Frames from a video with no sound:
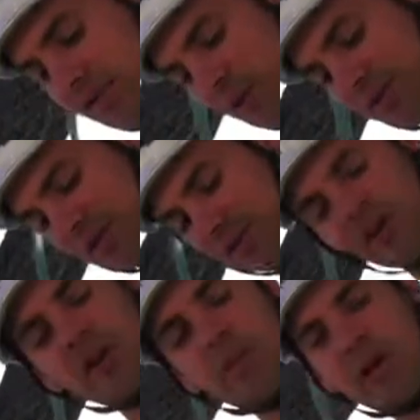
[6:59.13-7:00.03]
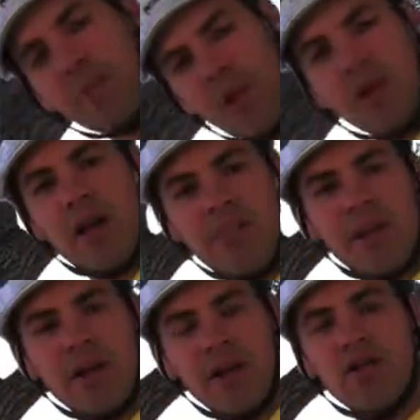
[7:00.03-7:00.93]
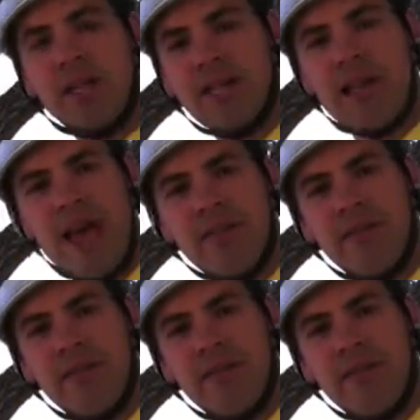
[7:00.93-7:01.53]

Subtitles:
Of course, there's a little bit of bulk up here, and you need that